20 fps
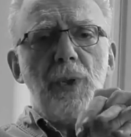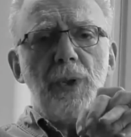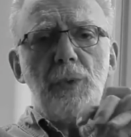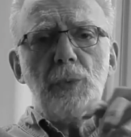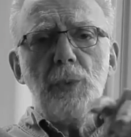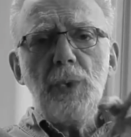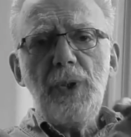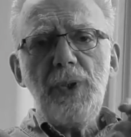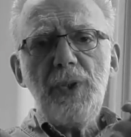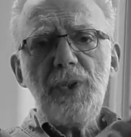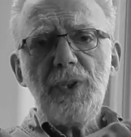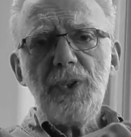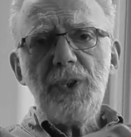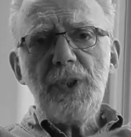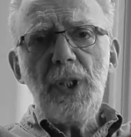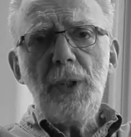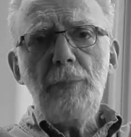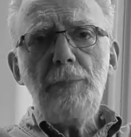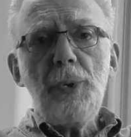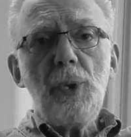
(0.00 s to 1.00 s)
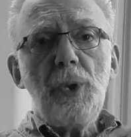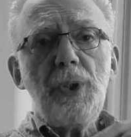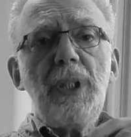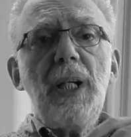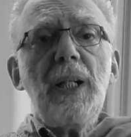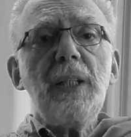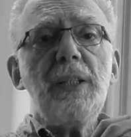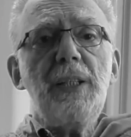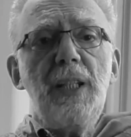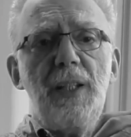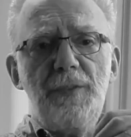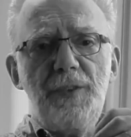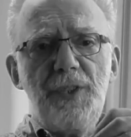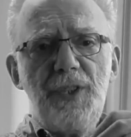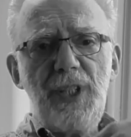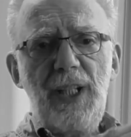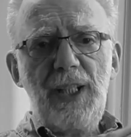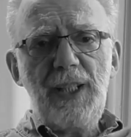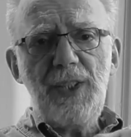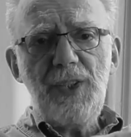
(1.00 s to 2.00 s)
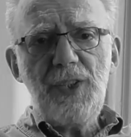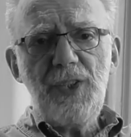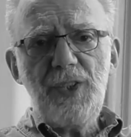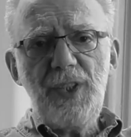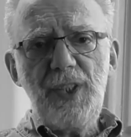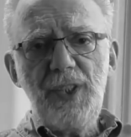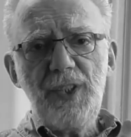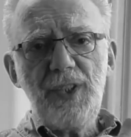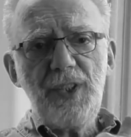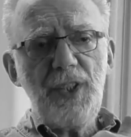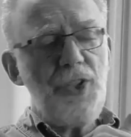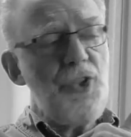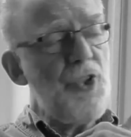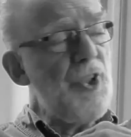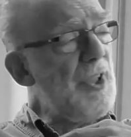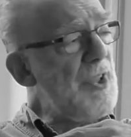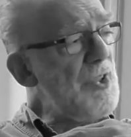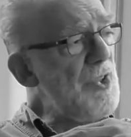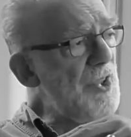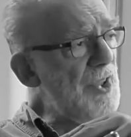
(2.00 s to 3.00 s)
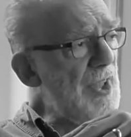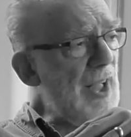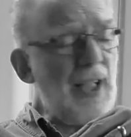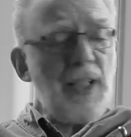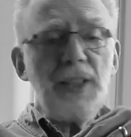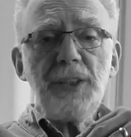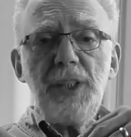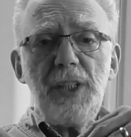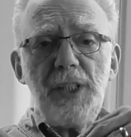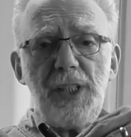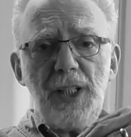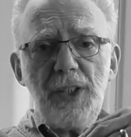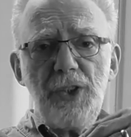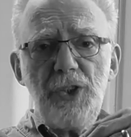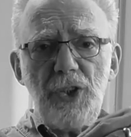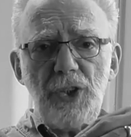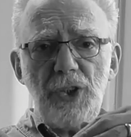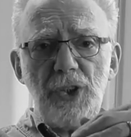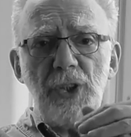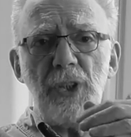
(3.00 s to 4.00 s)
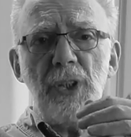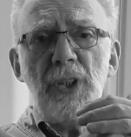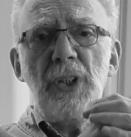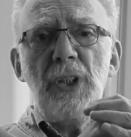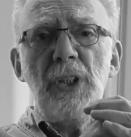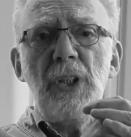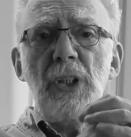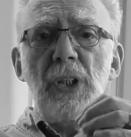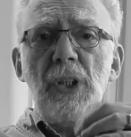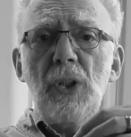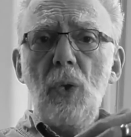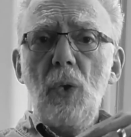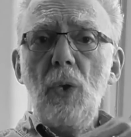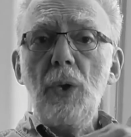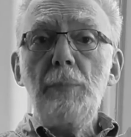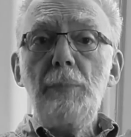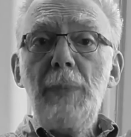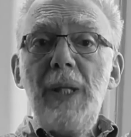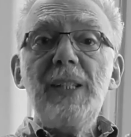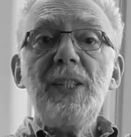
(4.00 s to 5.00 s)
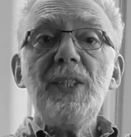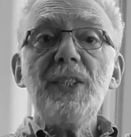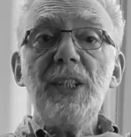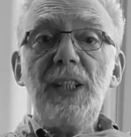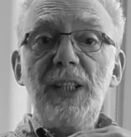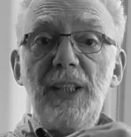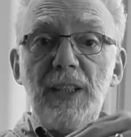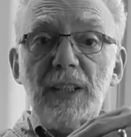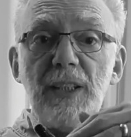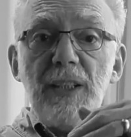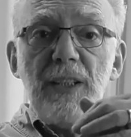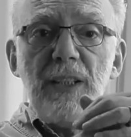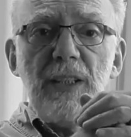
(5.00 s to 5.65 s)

one was productive sciences, such as architecture or medicine,